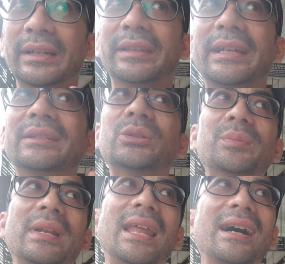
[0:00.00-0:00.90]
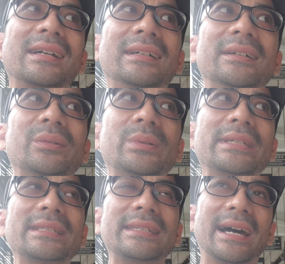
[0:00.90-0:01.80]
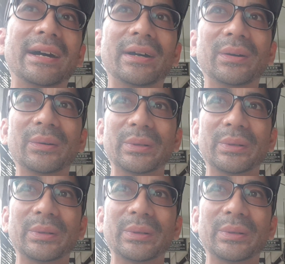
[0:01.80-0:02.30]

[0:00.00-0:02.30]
then to Malacca, which is now